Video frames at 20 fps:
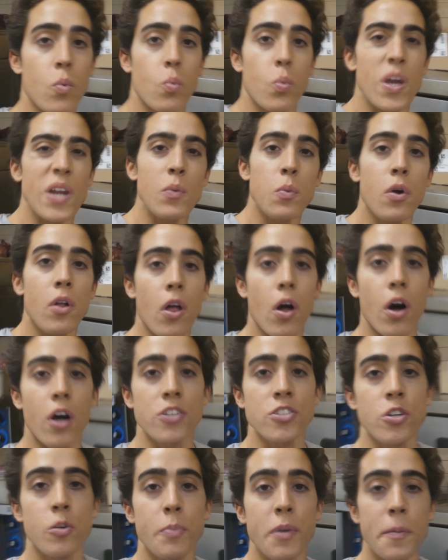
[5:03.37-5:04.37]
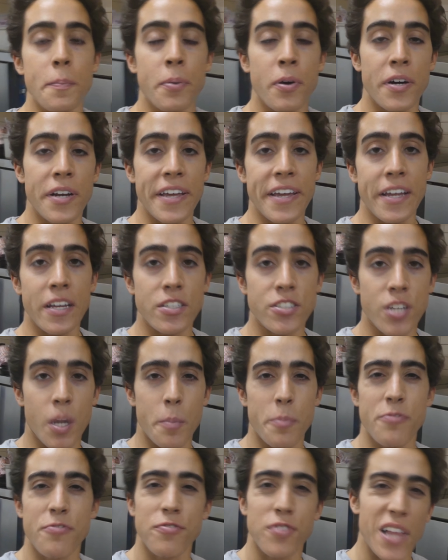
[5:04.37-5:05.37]
We will also be putting
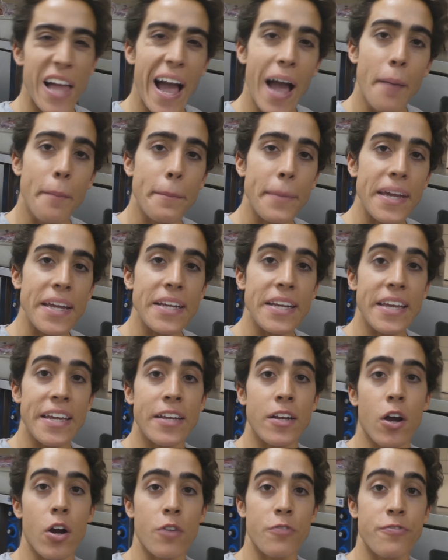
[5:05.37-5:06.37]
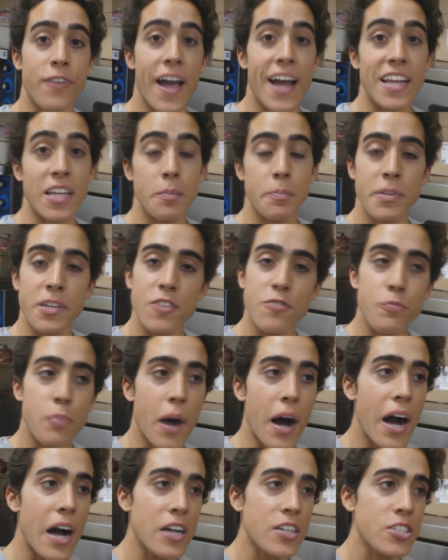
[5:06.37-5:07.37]
some flat meat in our fatty beef
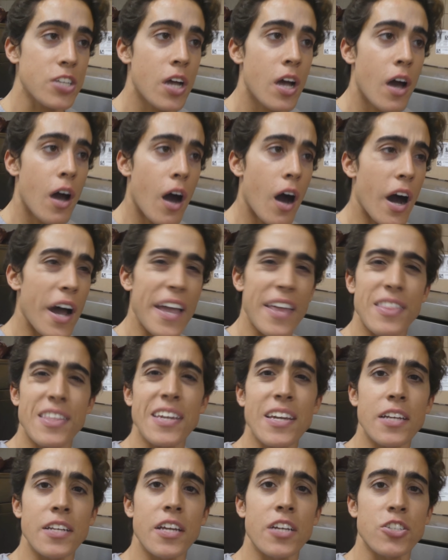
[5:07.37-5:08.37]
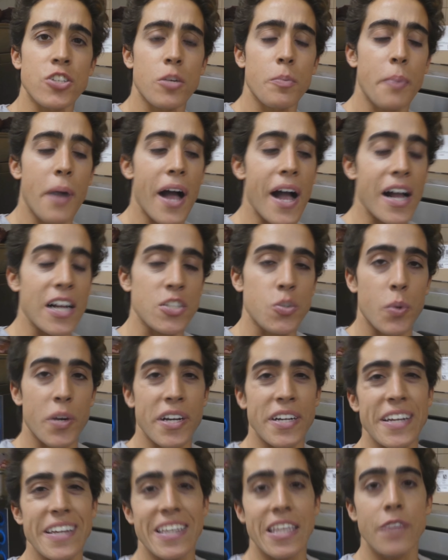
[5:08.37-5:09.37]
box. In the initial box, we're
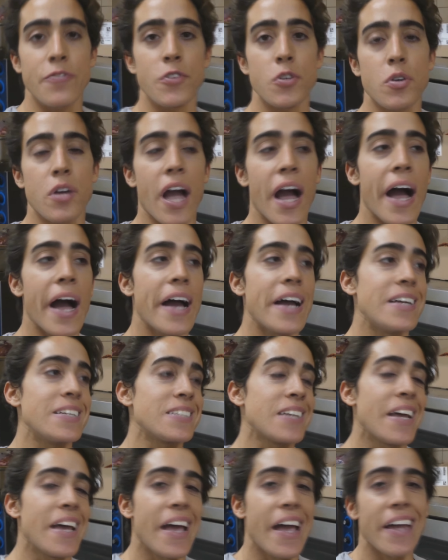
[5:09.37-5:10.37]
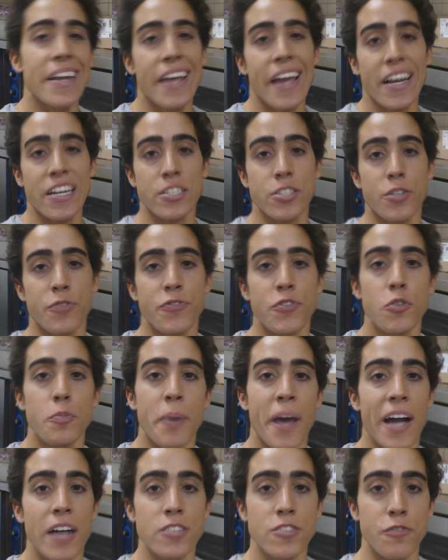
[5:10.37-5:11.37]
gonna give you guys an extra few
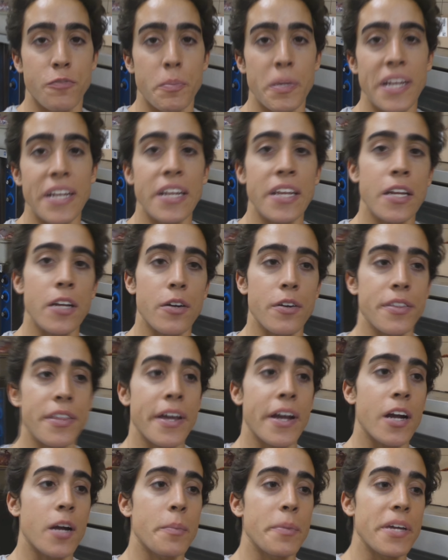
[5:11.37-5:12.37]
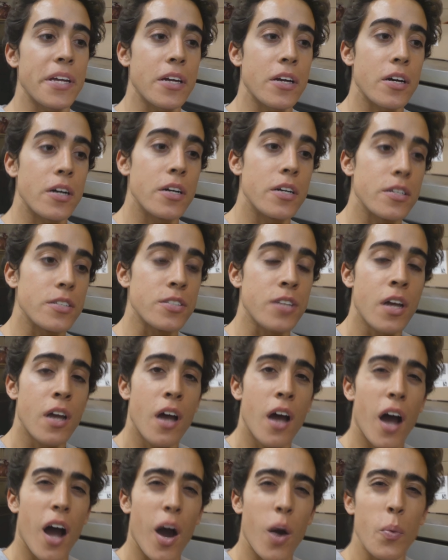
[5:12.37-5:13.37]
pounds of meat here and there because
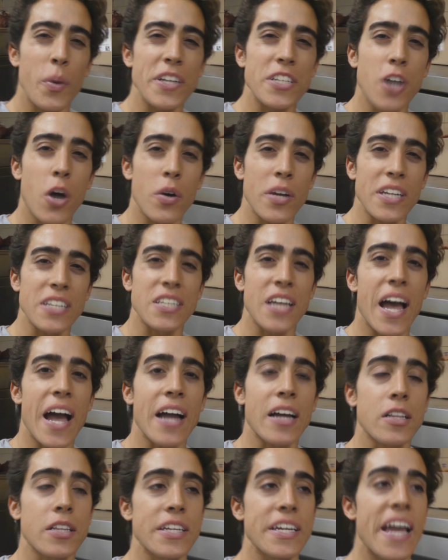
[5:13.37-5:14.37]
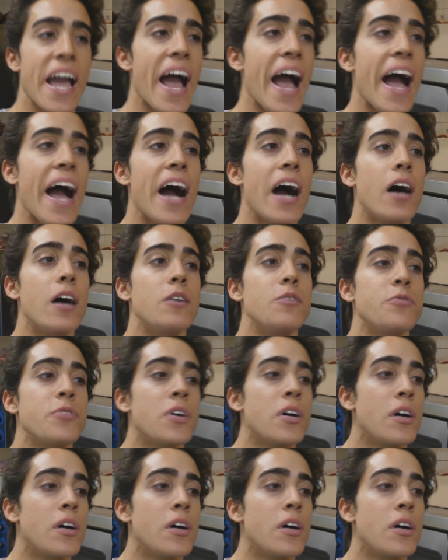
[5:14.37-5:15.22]
we don't exactly have